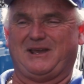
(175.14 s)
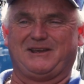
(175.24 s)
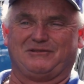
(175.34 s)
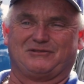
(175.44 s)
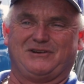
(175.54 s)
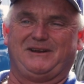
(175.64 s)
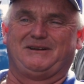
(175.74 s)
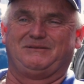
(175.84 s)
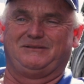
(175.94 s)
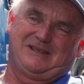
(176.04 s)
take it and run it
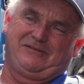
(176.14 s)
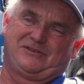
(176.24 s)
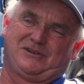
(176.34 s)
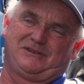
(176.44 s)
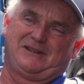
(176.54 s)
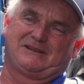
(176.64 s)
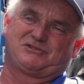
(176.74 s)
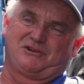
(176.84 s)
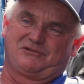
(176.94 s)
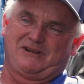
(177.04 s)
and give it to the
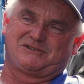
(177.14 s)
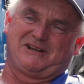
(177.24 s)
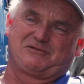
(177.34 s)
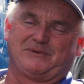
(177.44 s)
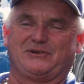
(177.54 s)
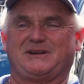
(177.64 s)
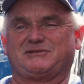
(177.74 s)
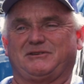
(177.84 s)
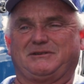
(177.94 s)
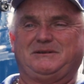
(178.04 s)
next generation after my
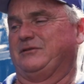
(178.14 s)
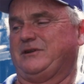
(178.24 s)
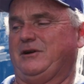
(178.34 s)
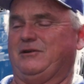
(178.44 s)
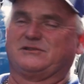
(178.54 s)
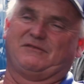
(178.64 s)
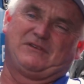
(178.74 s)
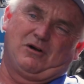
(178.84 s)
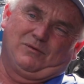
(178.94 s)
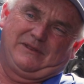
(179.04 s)
grandchildren. For years I
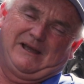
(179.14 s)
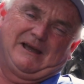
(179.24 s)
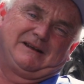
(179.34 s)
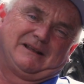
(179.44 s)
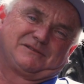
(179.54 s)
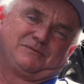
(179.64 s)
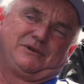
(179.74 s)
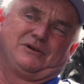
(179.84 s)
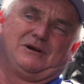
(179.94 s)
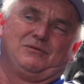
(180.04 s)
fought with that, and I said, well,
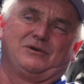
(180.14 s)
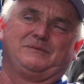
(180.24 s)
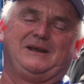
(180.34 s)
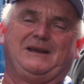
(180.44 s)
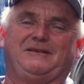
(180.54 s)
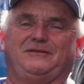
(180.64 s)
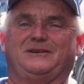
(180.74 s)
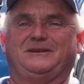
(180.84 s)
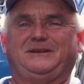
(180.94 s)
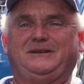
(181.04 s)
I want them to have a